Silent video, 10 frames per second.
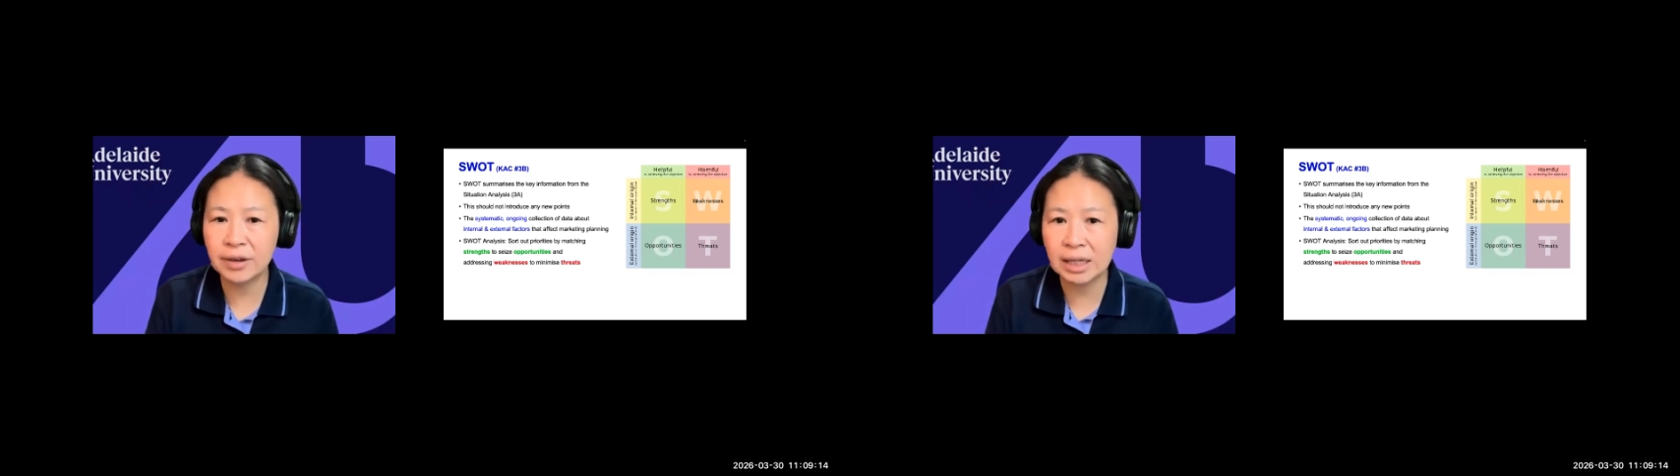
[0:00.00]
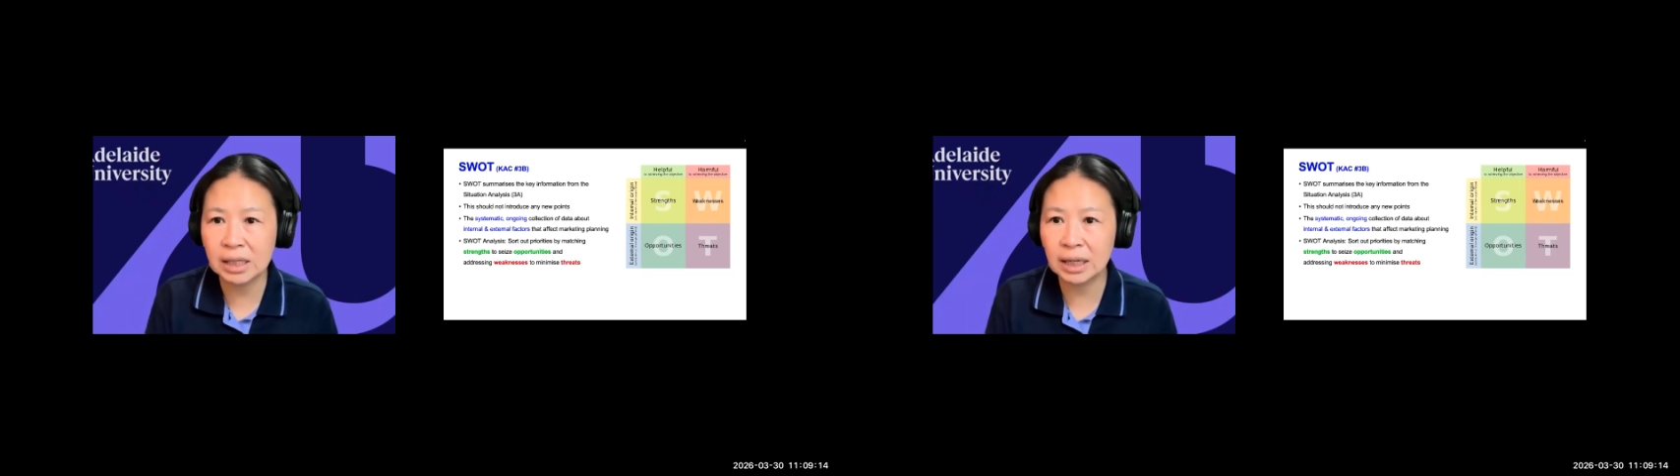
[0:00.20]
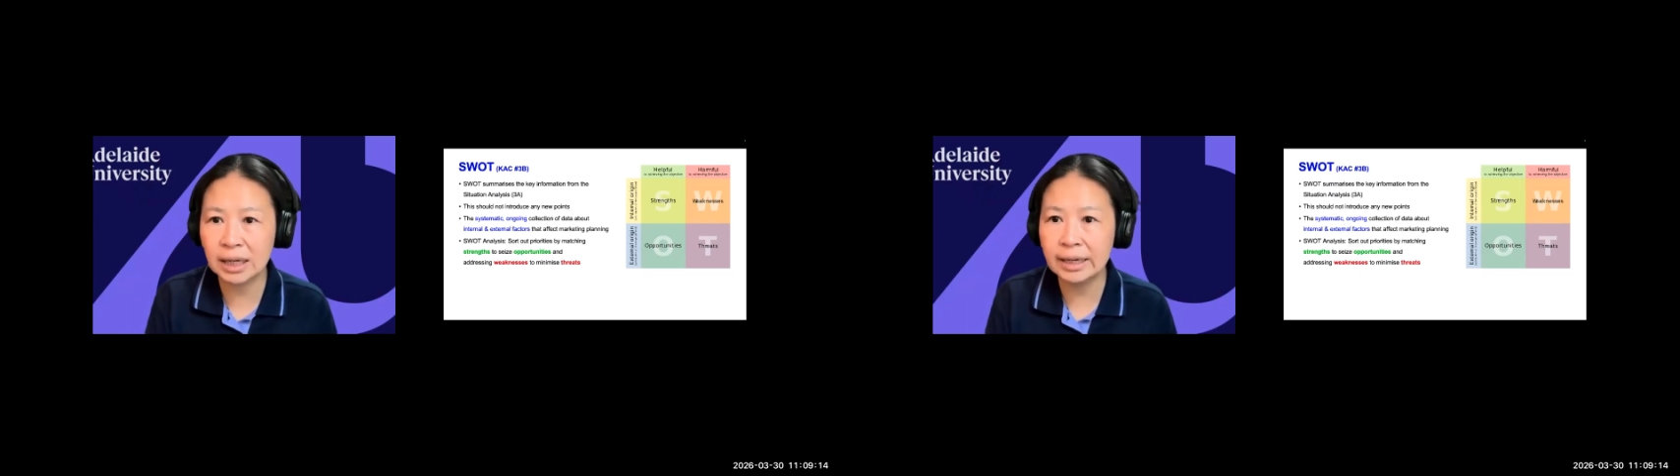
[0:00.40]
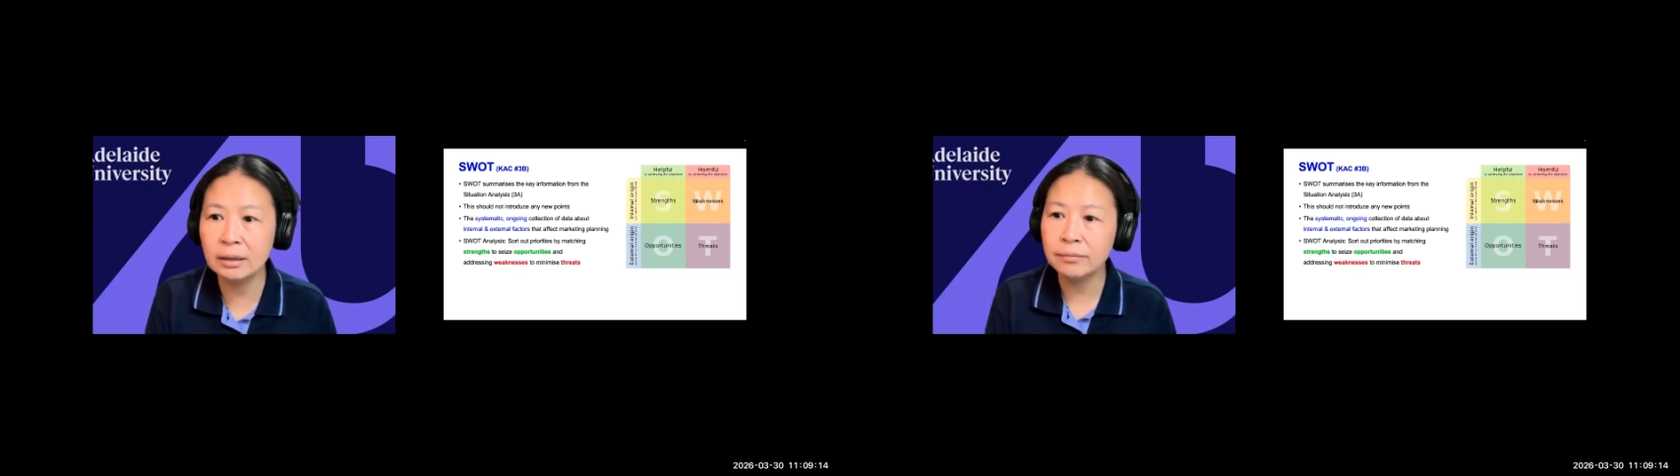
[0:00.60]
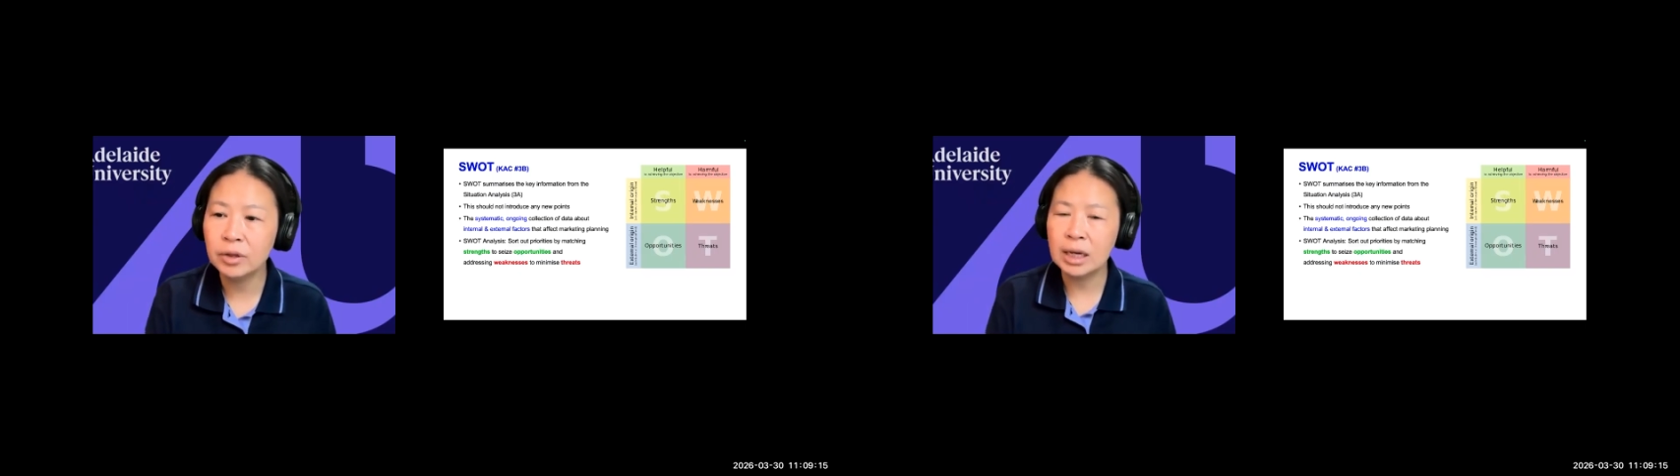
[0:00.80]

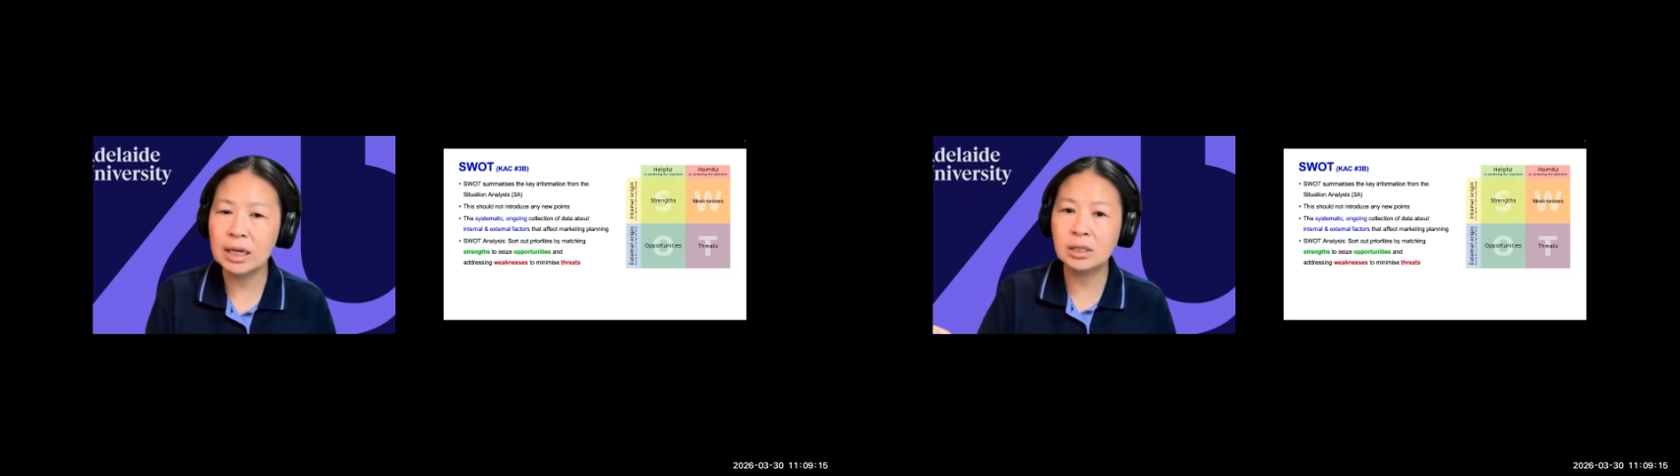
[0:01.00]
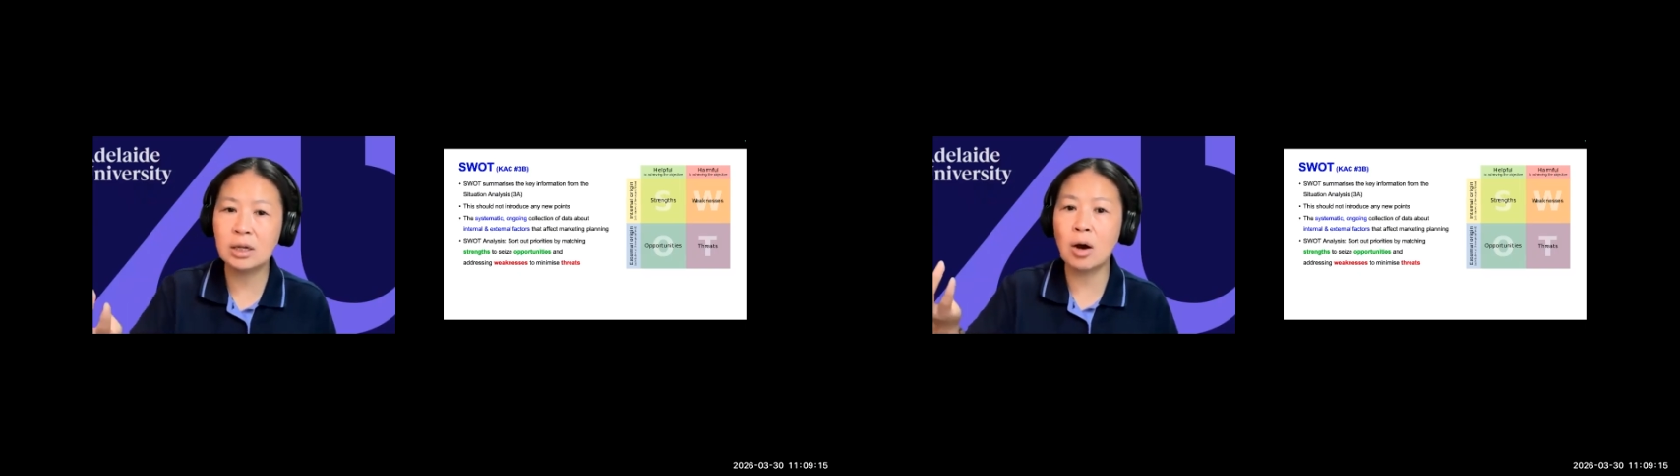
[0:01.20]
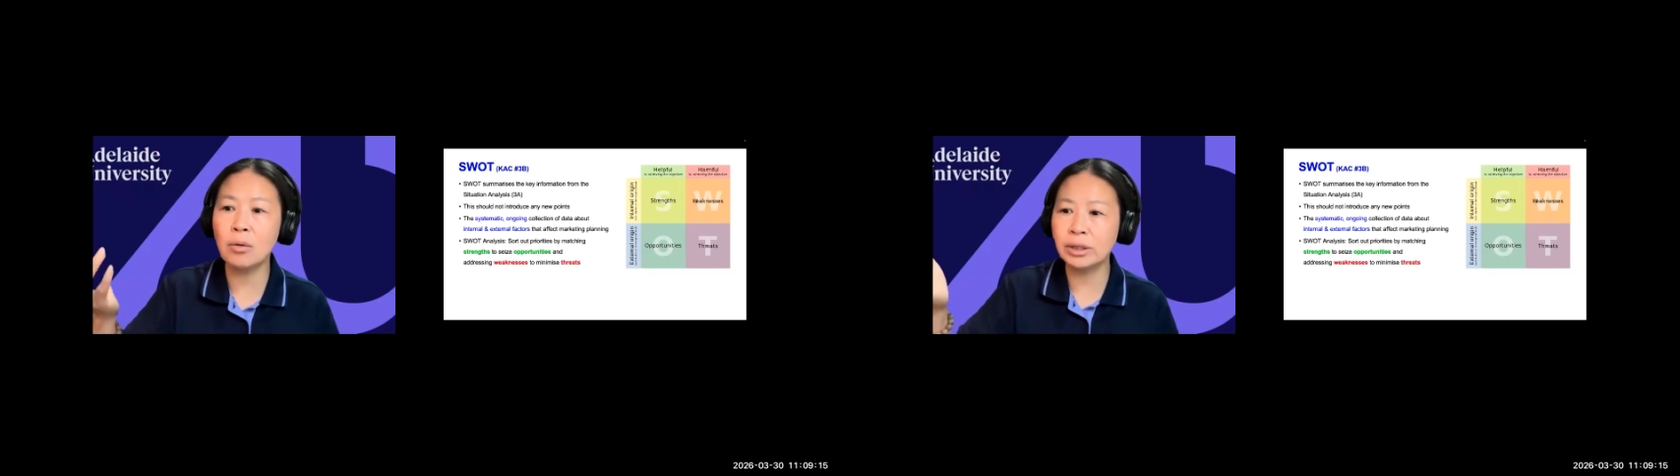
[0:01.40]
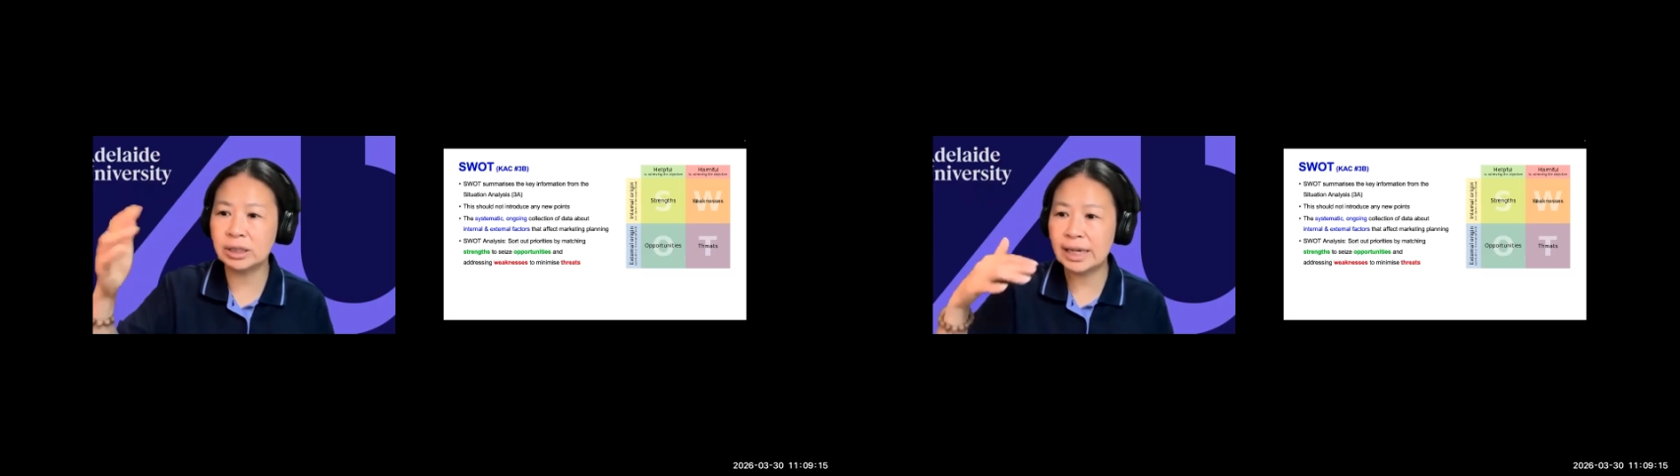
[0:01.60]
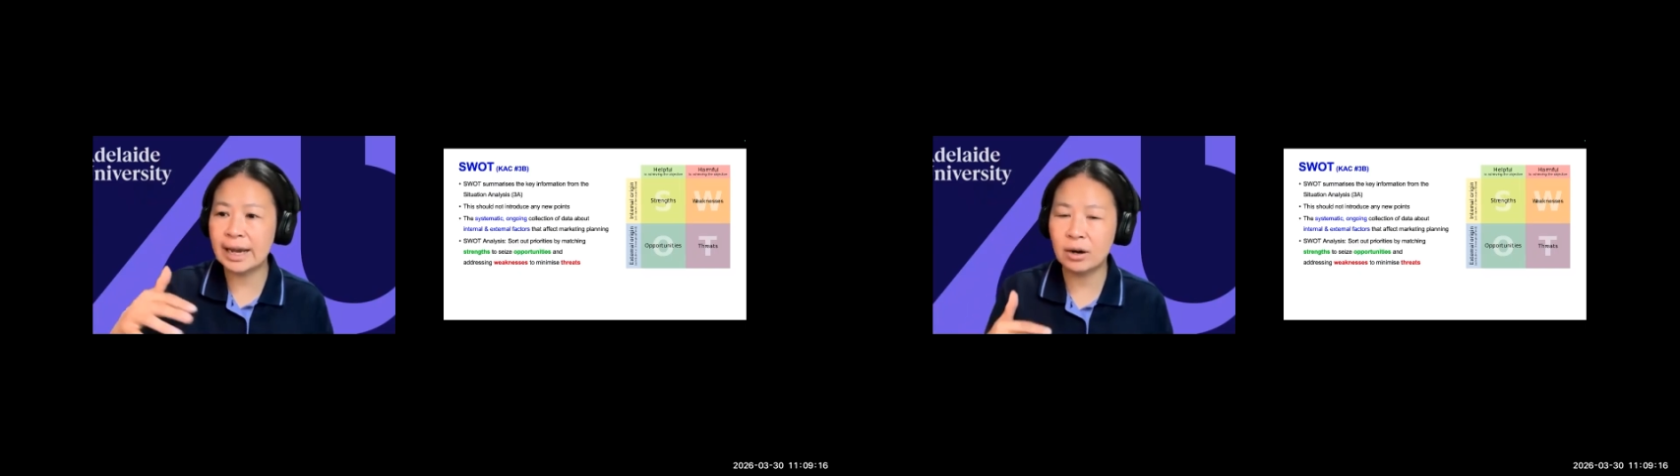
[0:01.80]
gasoline is
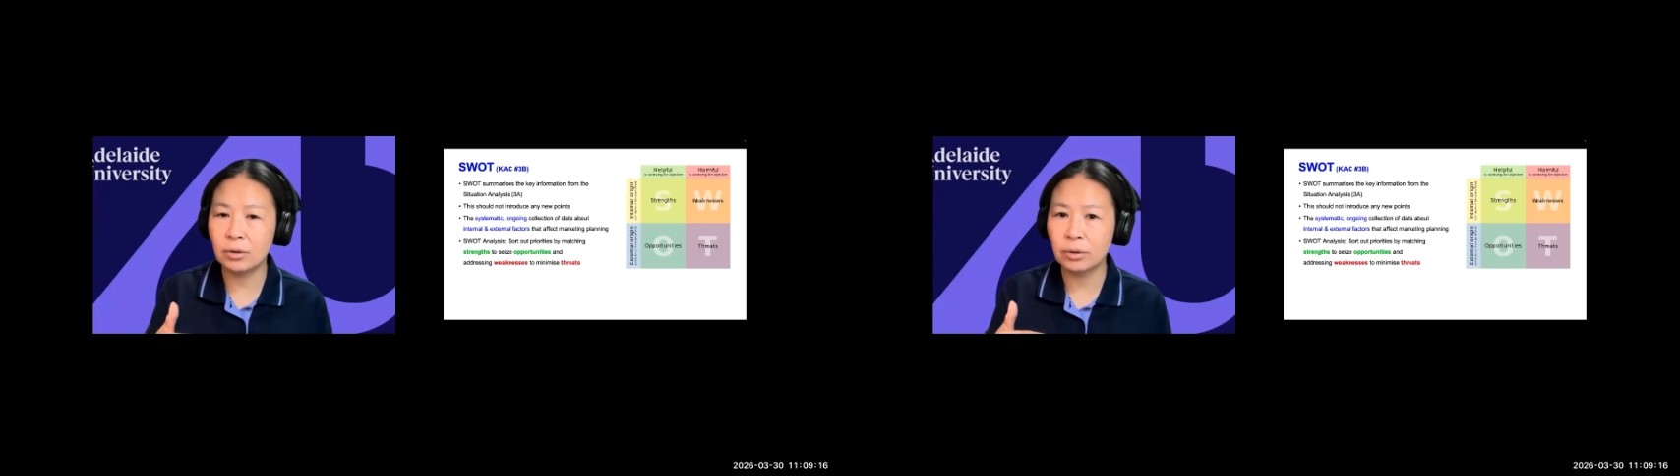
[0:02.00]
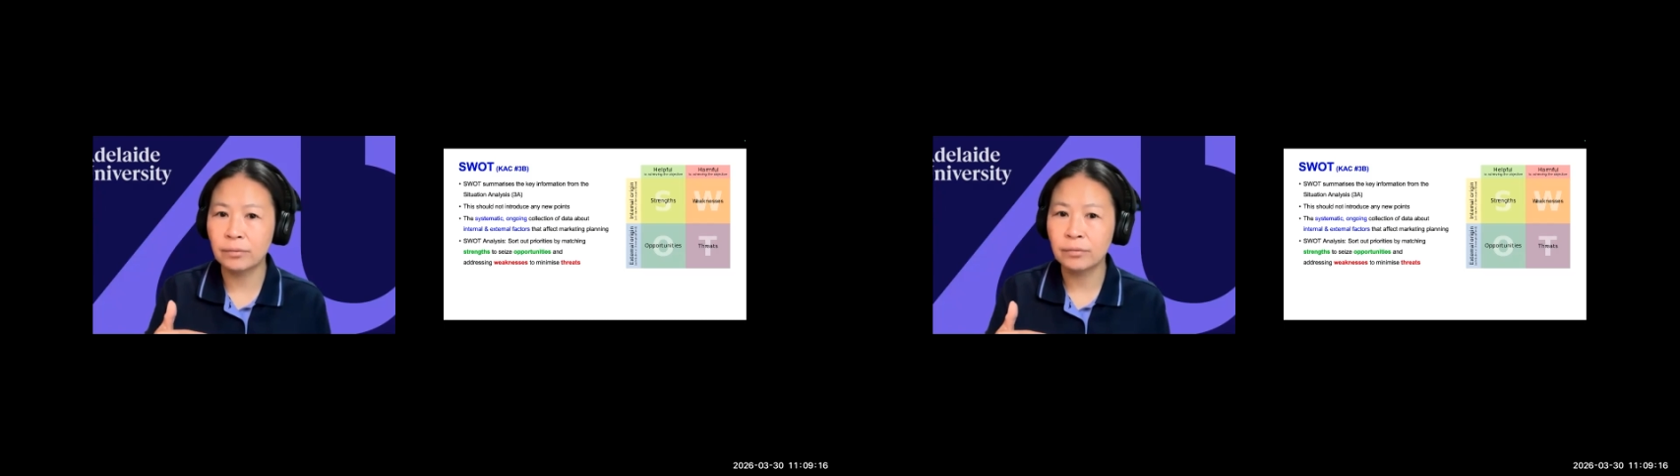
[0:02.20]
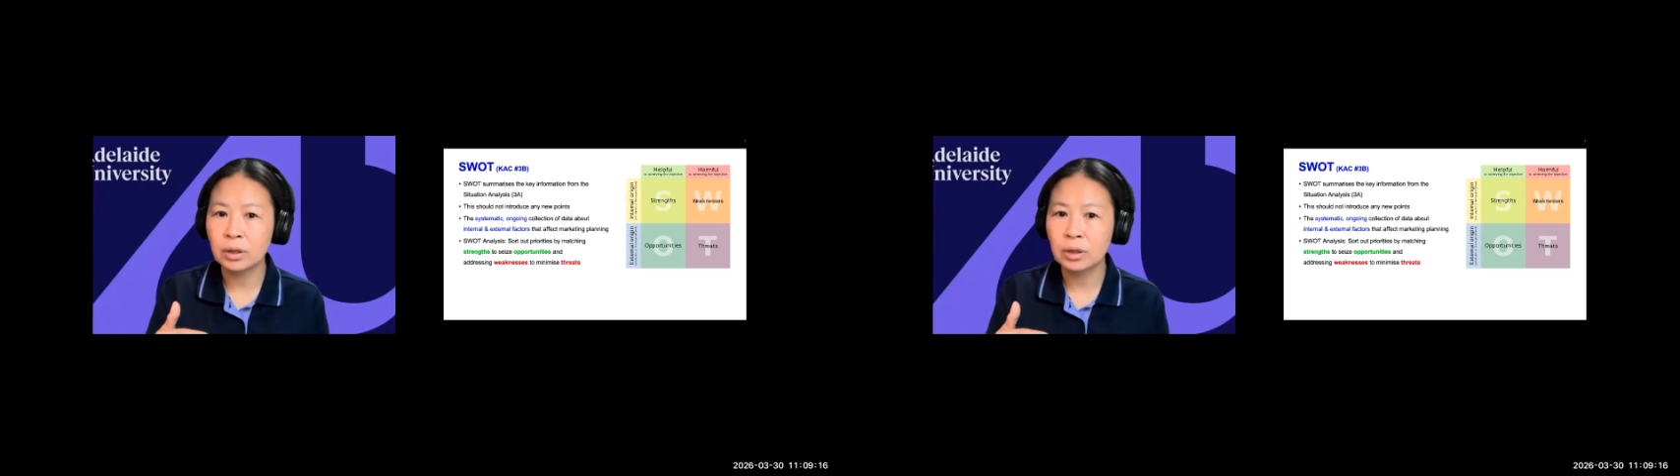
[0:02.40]
going down.